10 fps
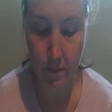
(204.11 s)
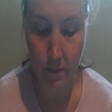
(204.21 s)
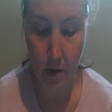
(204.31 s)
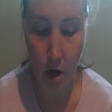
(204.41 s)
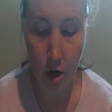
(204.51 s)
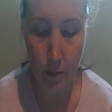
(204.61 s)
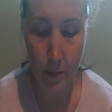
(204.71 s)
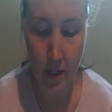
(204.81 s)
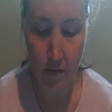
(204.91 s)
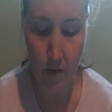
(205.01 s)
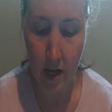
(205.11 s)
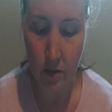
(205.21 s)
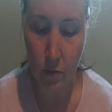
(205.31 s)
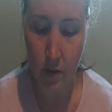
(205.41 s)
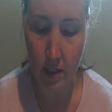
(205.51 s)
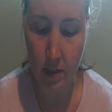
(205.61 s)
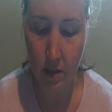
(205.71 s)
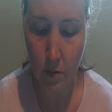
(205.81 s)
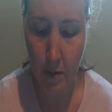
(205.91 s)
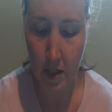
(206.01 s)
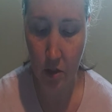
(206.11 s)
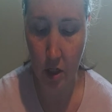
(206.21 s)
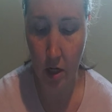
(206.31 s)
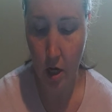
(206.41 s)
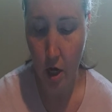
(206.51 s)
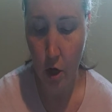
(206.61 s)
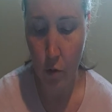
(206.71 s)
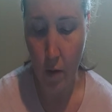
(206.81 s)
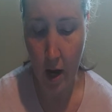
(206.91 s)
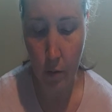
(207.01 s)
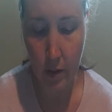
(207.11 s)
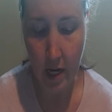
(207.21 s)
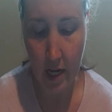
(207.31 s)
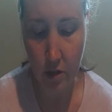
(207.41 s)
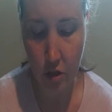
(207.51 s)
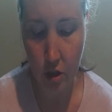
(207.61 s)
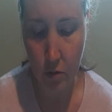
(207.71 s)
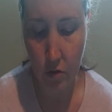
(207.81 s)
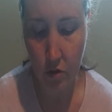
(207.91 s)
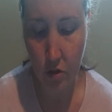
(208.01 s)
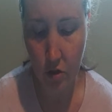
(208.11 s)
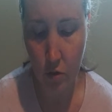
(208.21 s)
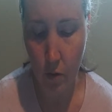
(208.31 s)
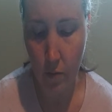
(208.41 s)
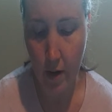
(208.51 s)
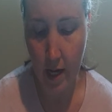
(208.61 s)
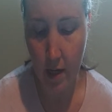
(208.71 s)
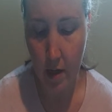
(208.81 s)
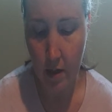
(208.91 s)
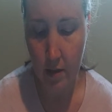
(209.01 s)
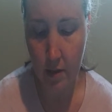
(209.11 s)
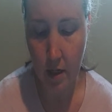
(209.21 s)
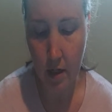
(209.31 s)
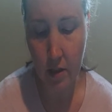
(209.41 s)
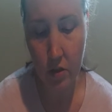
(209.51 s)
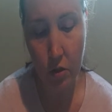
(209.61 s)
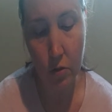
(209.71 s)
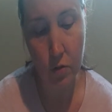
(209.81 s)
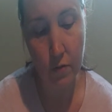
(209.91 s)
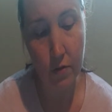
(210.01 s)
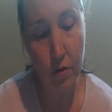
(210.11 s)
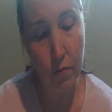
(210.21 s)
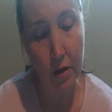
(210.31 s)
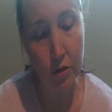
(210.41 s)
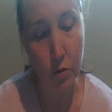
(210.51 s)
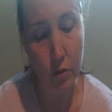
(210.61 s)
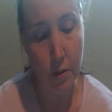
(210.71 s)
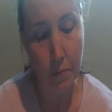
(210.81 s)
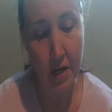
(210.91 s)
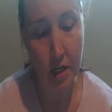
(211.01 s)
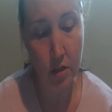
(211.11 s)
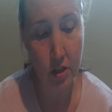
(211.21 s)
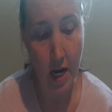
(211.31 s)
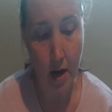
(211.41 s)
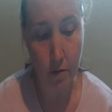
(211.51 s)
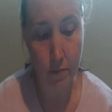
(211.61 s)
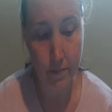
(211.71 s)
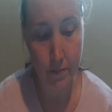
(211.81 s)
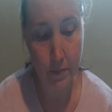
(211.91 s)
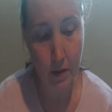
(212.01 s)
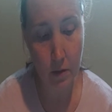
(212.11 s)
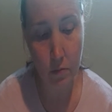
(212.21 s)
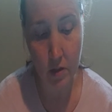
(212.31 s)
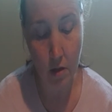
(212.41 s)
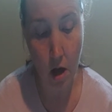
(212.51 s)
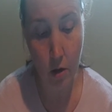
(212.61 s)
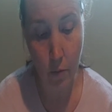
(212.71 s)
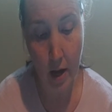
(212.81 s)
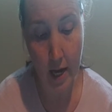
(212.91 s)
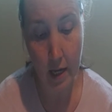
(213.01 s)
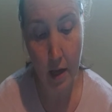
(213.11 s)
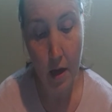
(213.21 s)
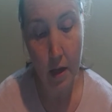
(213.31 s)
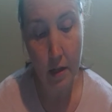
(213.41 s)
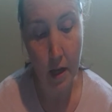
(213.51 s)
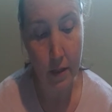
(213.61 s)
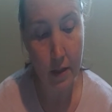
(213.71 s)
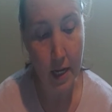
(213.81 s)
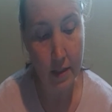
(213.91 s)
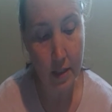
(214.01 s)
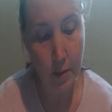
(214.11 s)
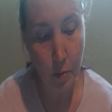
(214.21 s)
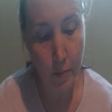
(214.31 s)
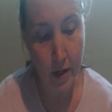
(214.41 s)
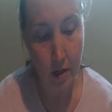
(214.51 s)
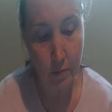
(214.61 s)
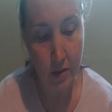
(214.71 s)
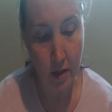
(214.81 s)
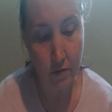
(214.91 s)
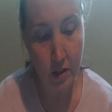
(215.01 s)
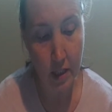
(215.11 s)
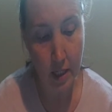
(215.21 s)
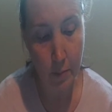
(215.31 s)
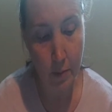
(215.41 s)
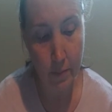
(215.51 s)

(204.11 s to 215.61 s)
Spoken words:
Heart beating fast with anticipation, Ragweed edged closer to the doorway, stuck his nose over the threshold, and peered down. It was a long way. Nonetheless, he prepared himself to leap.